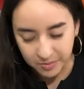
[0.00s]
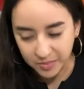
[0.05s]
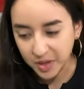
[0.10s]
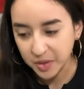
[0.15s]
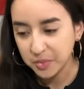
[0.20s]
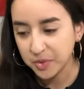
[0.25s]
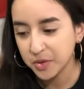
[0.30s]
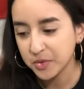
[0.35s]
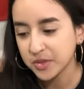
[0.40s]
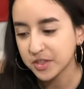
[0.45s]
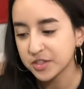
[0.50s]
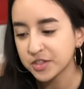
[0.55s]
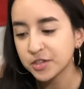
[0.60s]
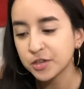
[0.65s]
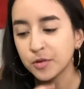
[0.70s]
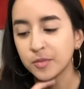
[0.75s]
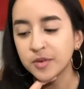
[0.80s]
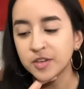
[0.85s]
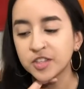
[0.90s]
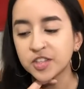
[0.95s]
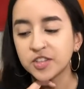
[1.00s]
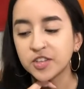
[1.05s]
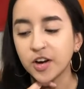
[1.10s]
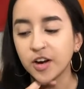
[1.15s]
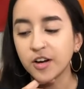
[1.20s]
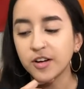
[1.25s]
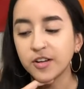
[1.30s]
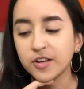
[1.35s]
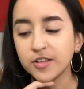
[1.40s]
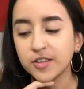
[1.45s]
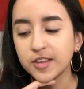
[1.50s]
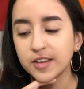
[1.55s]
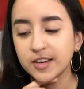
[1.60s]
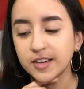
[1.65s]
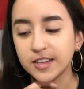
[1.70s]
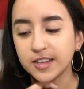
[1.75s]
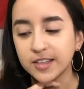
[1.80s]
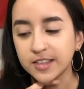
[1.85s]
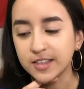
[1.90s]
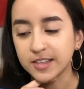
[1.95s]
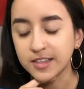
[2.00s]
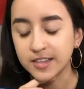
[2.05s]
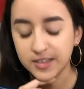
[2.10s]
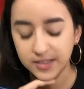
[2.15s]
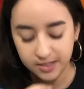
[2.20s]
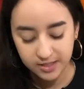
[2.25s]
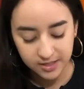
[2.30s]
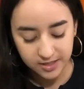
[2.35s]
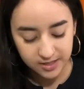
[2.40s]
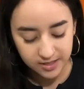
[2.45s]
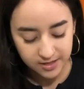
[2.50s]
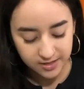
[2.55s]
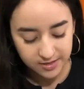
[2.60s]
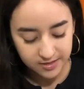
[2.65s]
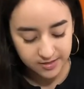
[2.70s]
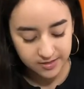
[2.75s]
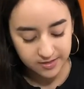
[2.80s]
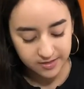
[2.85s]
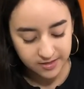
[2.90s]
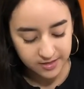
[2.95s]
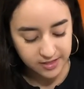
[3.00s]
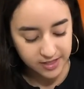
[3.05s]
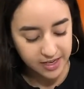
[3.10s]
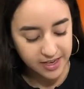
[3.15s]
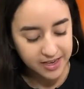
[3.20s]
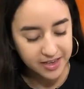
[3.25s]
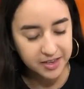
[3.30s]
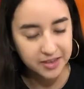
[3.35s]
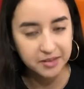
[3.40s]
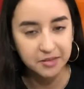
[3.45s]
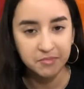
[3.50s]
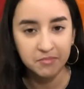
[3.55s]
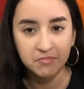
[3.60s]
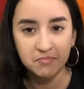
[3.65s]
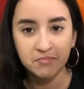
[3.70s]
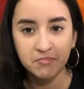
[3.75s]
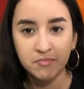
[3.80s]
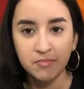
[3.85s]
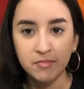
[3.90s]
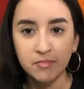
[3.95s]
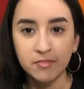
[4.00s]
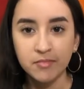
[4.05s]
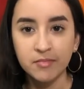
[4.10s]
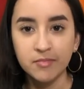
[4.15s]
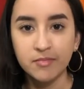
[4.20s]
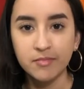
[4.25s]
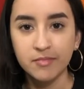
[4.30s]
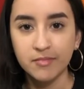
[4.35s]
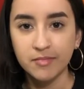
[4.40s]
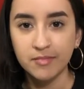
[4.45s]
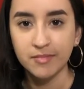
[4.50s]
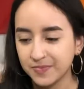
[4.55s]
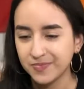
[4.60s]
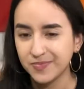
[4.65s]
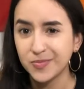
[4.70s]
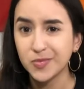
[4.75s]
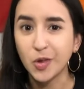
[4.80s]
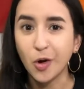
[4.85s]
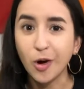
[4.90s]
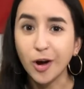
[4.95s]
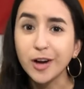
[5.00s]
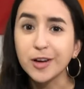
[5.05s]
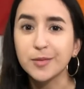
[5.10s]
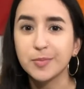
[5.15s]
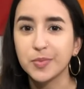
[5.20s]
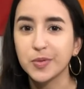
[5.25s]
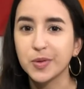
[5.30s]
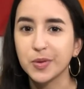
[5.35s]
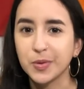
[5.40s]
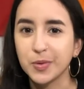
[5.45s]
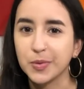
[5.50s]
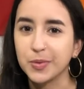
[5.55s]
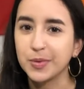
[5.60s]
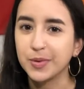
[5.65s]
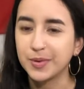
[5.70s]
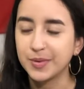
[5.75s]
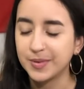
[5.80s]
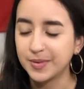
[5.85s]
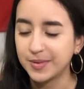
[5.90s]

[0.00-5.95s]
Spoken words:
My blue is so much darker than his. It's like dark blue.